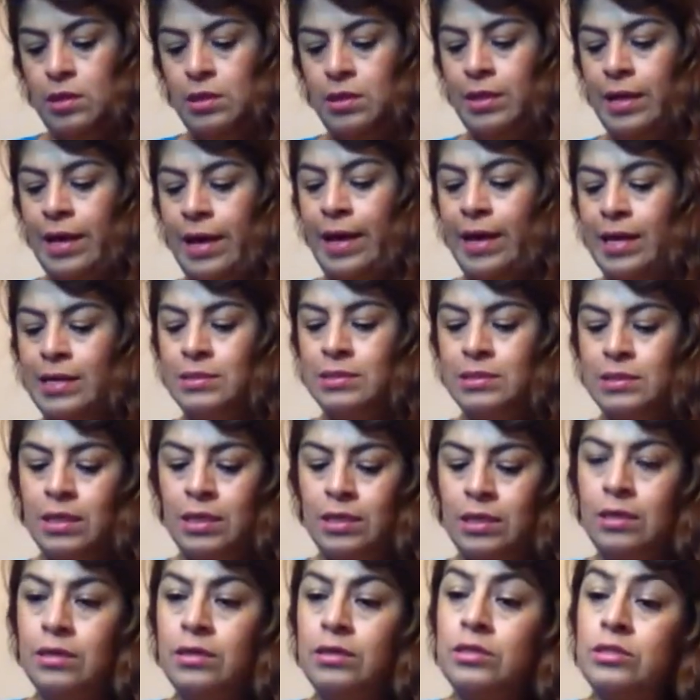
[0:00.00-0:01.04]
The
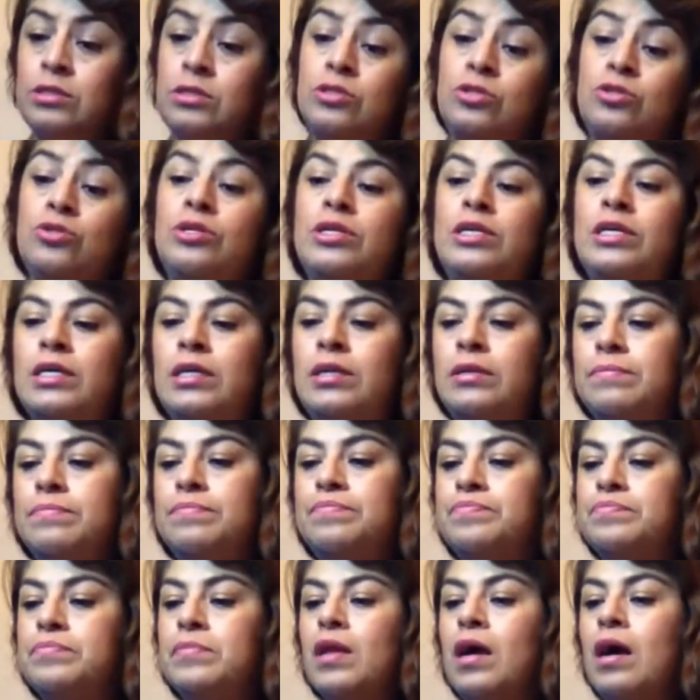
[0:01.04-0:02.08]
answers you need
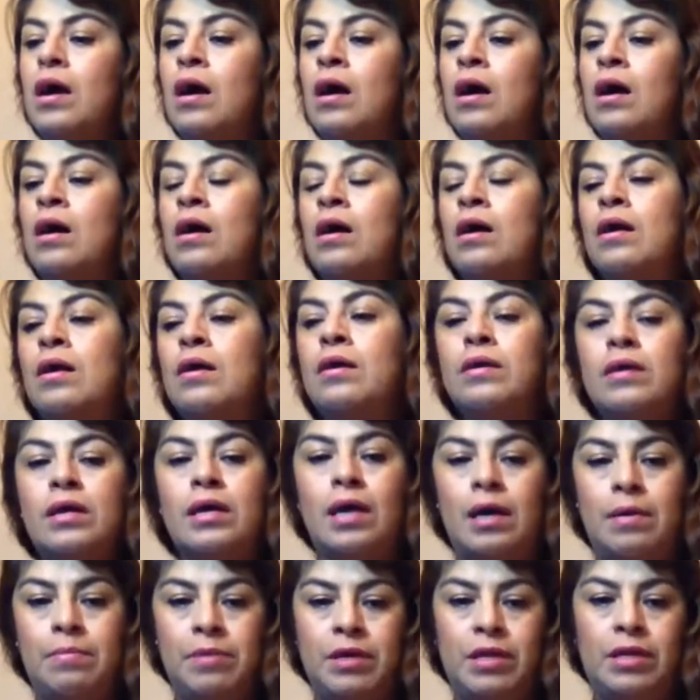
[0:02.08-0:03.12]
are
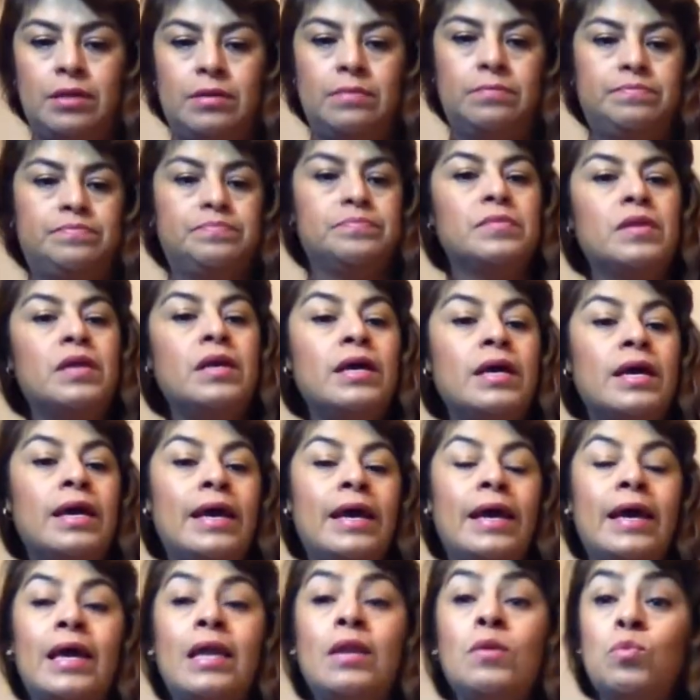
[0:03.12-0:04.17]
coming.
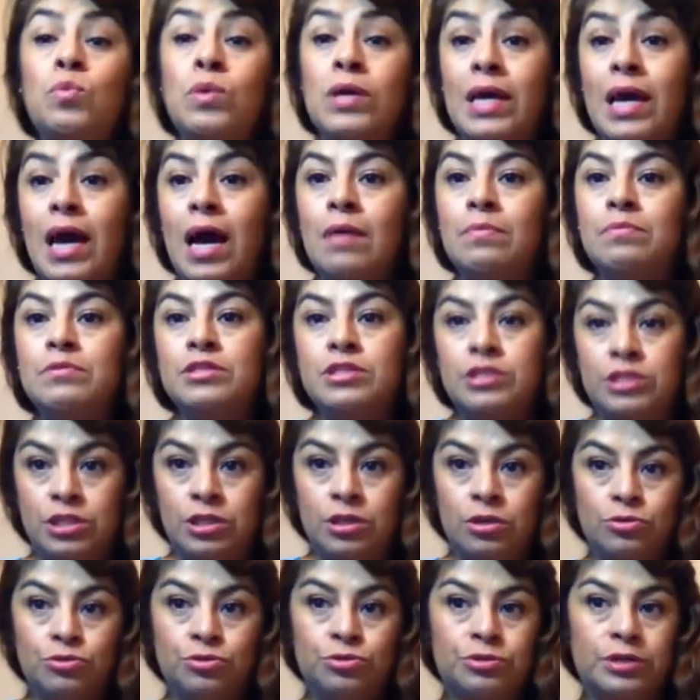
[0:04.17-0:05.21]
And we have
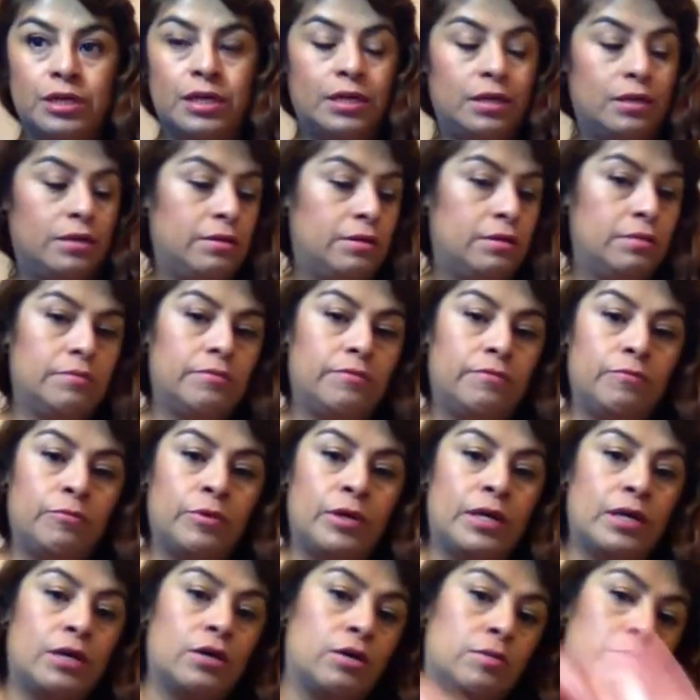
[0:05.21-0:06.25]
children
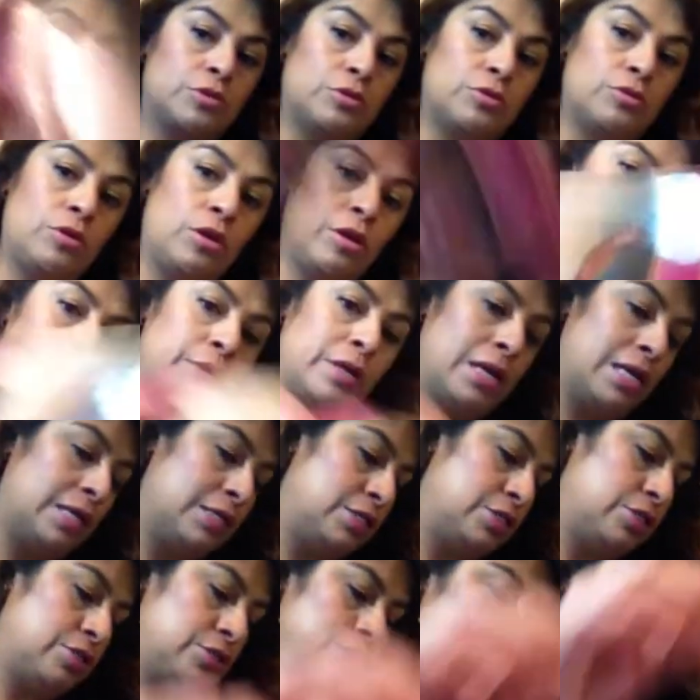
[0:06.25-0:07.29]
when it comes to love
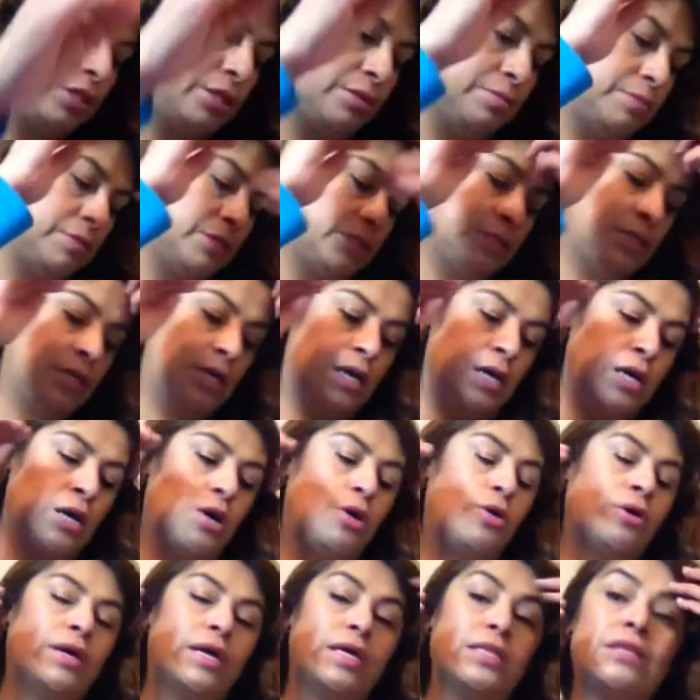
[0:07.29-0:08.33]
relationships.
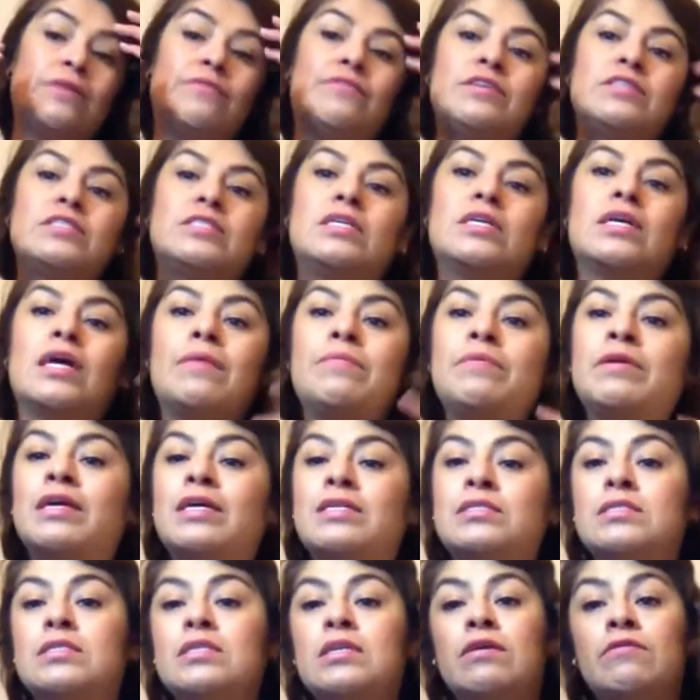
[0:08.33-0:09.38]
Okay, the first thing I
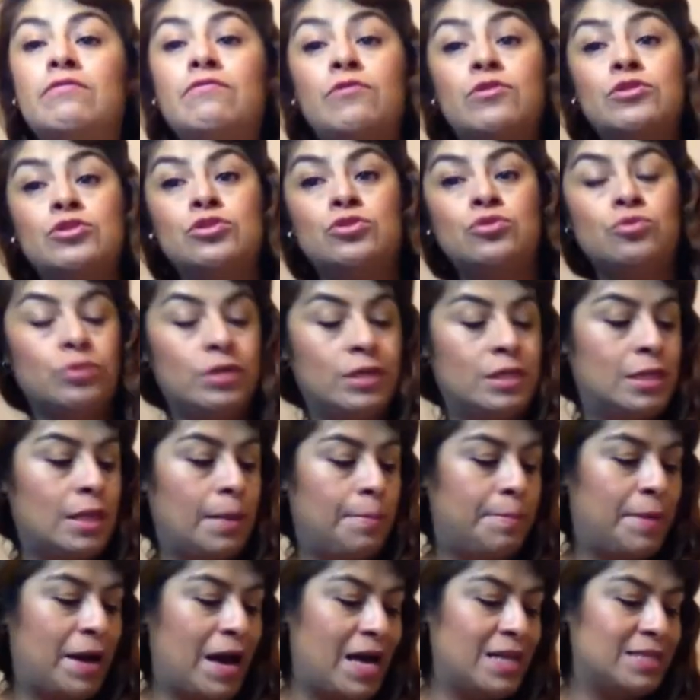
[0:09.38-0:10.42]
began seeing for you in
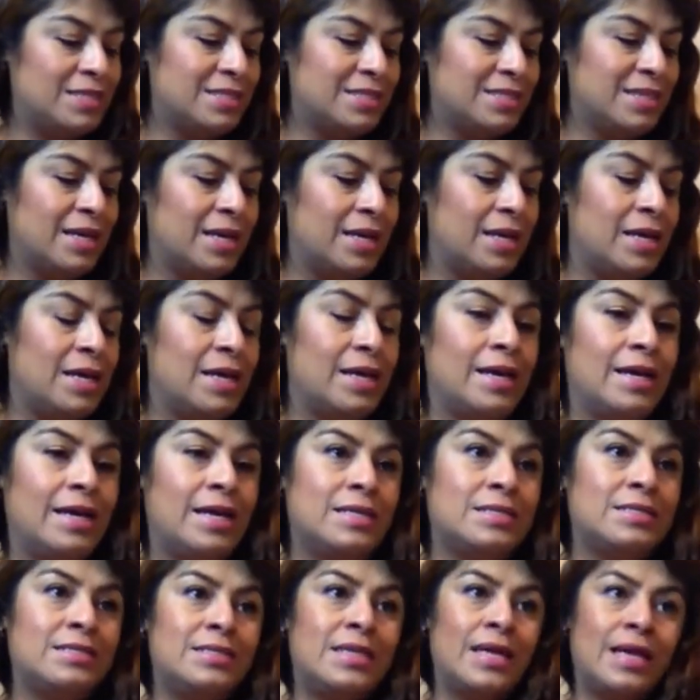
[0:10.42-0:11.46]
the past
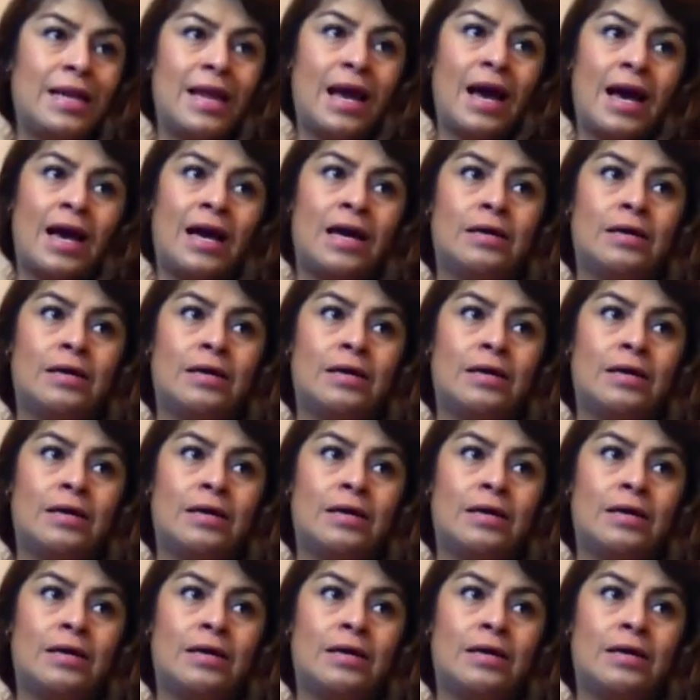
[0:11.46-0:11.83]
is that